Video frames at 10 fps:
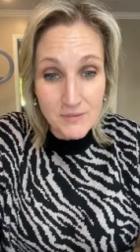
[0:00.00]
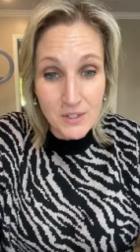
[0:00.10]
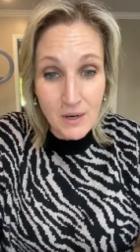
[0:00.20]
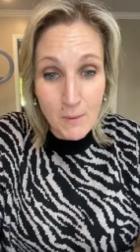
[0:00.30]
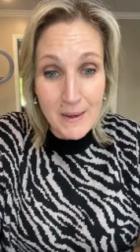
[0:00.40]
If
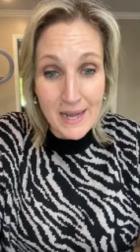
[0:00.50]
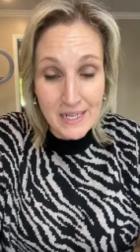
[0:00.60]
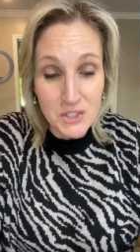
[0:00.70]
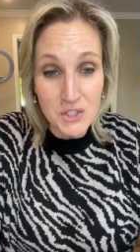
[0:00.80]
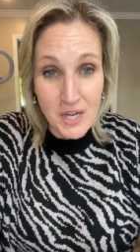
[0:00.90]
you don't
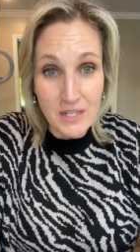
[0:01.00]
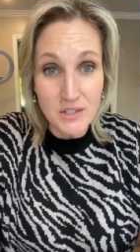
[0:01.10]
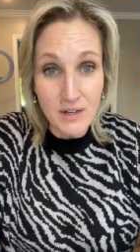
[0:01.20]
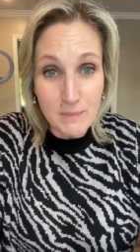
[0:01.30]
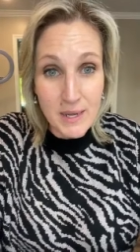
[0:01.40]
mind, I just
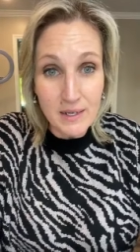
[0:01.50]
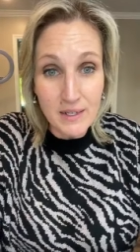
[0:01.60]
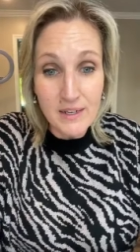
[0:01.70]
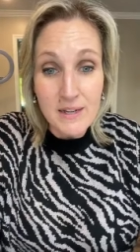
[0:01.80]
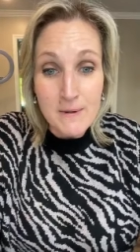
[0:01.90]
can't talk about
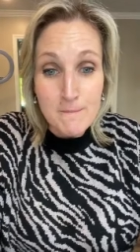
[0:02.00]
it.